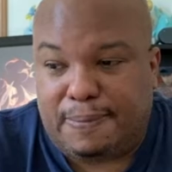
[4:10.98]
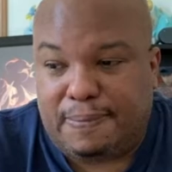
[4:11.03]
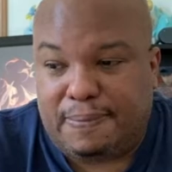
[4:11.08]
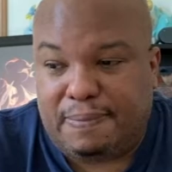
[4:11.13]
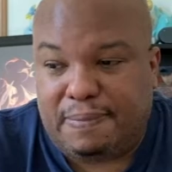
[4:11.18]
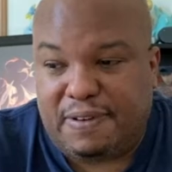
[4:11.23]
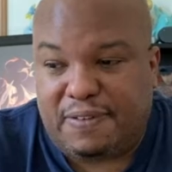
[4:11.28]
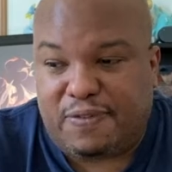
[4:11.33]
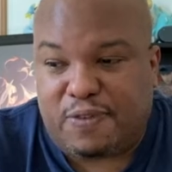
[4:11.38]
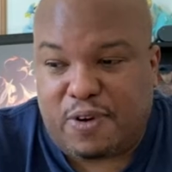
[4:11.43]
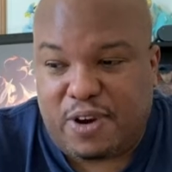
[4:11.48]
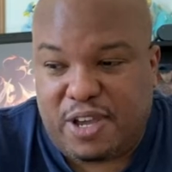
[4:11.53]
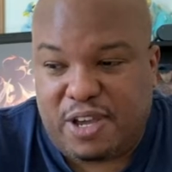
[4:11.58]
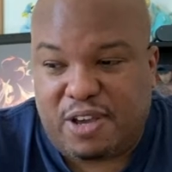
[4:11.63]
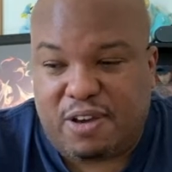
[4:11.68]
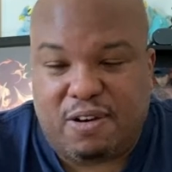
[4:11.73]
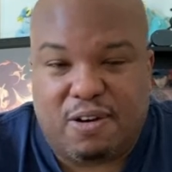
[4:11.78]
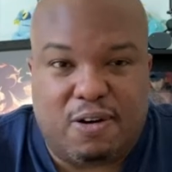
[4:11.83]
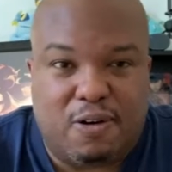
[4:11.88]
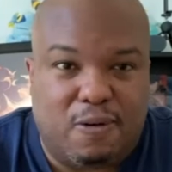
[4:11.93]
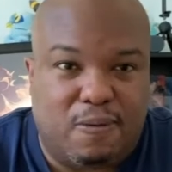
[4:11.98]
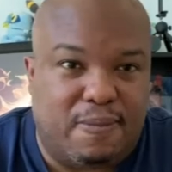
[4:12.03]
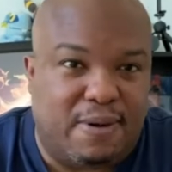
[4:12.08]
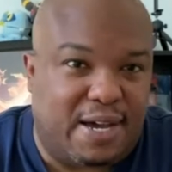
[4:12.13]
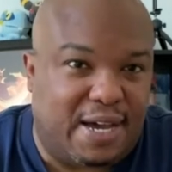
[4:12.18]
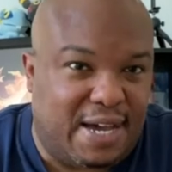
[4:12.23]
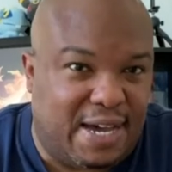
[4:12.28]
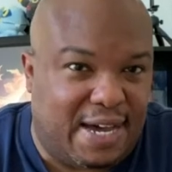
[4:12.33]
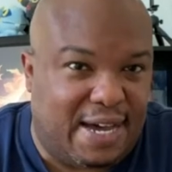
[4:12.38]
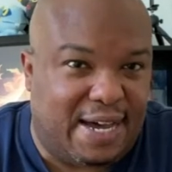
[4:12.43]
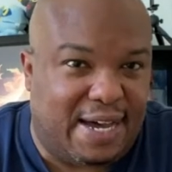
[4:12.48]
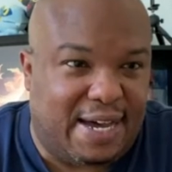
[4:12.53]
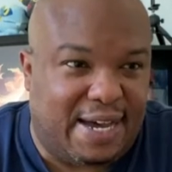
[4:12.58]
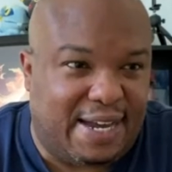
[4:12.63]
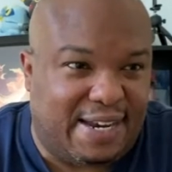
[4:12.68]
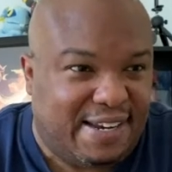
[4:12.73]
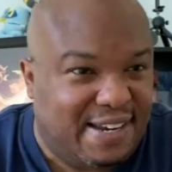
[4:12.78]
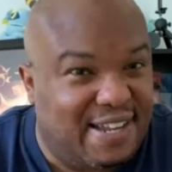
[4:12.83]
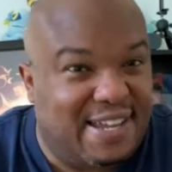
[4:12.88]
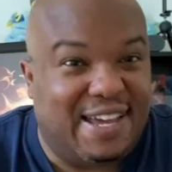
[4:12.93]
Before you go, oh my
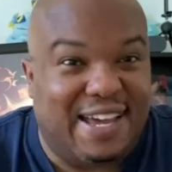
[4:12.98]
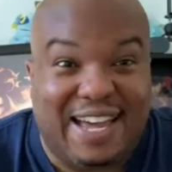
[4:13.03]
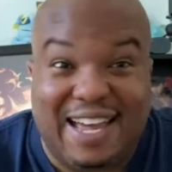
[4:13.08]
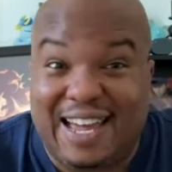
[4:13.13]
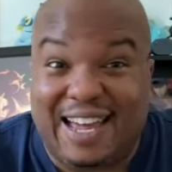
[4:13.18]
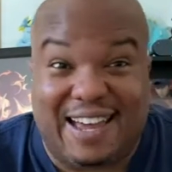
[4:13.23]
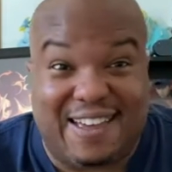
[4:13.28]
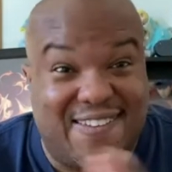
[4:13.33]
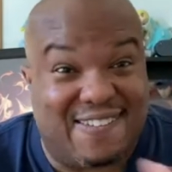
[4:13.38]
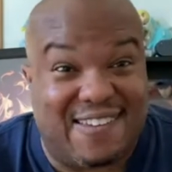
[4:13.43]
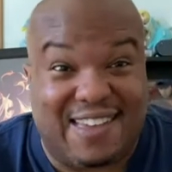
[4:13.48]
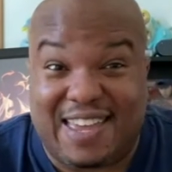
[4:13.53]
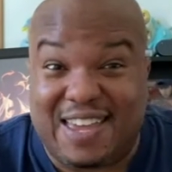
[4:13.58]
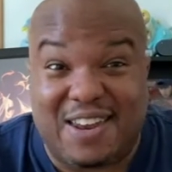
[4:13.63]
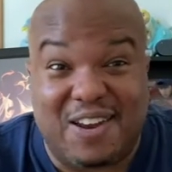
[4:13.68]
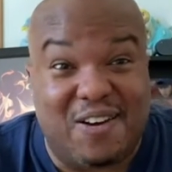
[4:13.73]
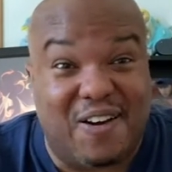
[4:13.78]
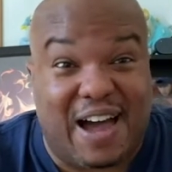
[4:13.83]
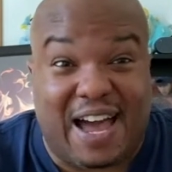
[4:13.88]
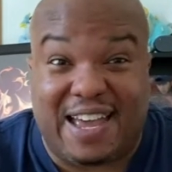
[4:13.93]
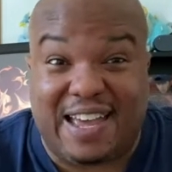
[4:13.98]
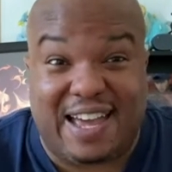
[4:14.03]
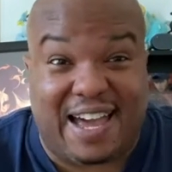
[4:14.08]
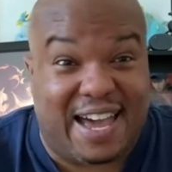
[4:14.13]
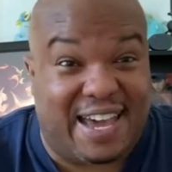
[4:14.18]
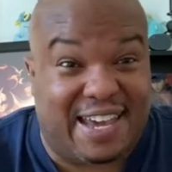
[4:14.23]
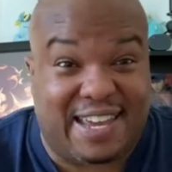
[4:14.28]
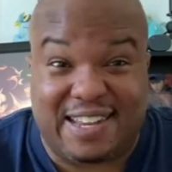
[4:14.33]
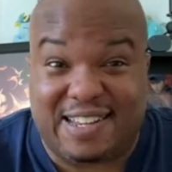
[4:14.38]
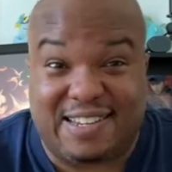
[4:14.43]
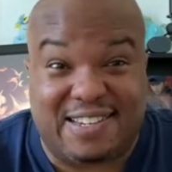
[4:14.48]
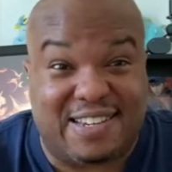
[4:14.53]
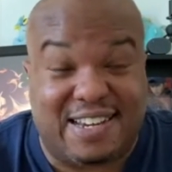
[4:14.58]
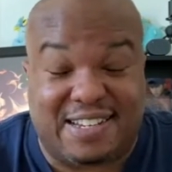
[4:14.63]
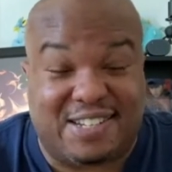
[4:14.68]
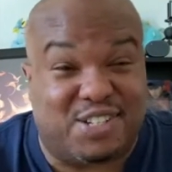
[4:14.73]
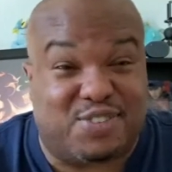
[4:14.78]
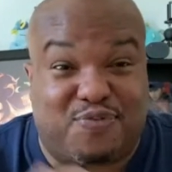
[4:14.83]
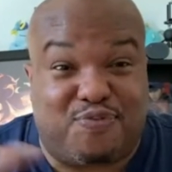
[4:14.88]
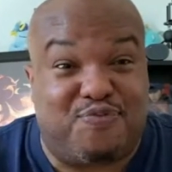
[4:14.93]
God, yeah, I could
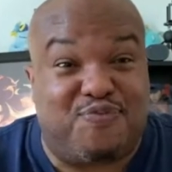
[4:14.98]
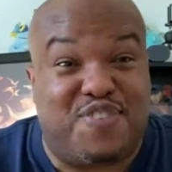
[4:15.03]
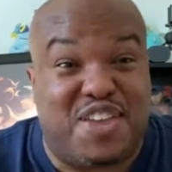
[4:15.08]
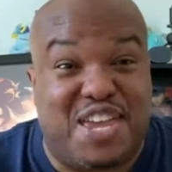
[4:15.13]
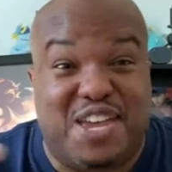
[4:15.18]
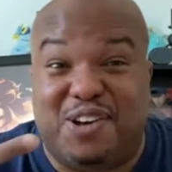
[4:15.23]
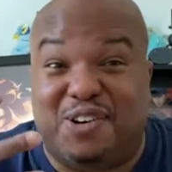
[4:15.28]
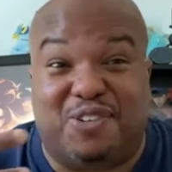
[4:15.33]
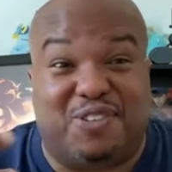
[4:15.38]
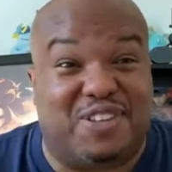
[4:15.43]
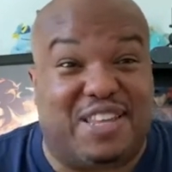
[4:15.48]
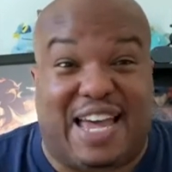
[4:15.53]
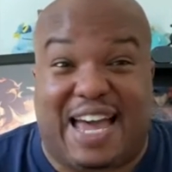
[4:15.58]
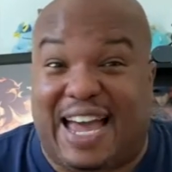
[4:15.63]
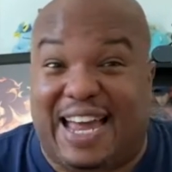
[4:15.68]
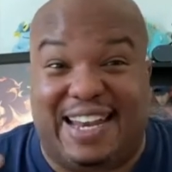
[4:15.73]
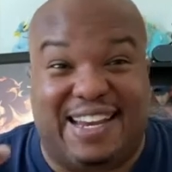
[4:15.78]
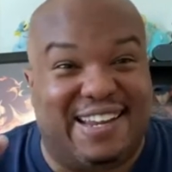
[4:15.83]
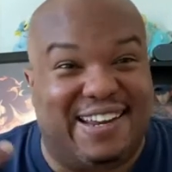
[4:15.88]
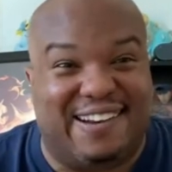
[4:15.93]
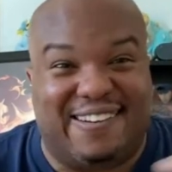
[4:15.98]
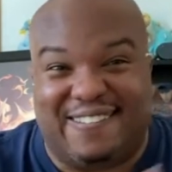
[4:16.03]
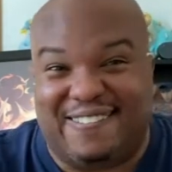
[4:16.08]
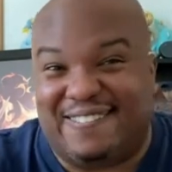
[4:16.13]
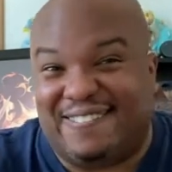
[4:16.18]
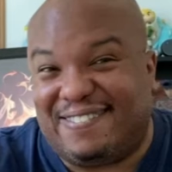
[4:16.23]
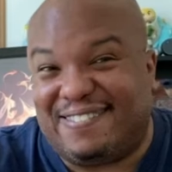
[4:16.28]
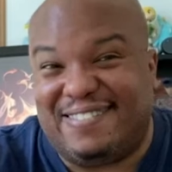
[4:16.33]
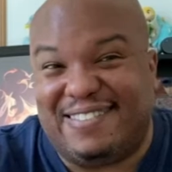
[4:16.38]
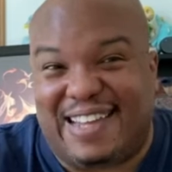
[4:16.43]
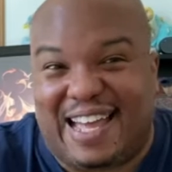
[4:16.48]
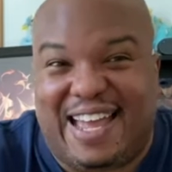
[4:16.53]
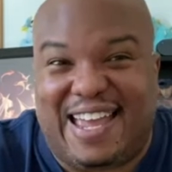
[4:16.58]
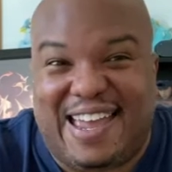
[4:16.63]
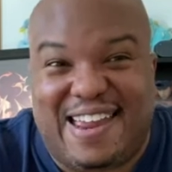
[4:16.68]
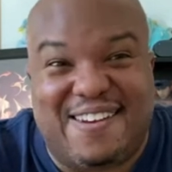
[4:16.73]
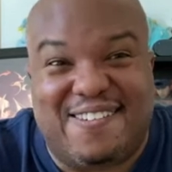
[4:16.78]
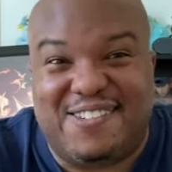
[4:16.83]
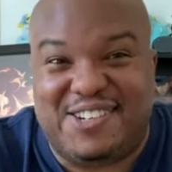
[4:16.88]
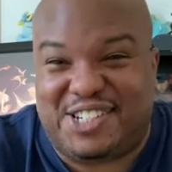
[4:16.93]
just feel that, that
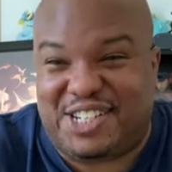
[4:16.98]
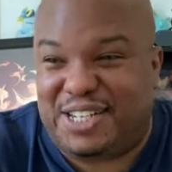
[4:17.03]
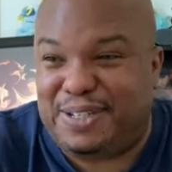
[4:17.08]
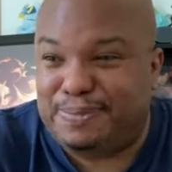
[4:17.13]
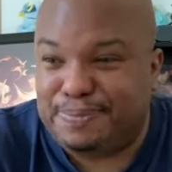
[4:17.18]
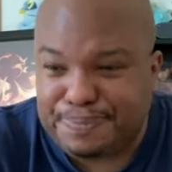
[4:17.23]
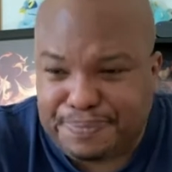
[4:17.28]
energy.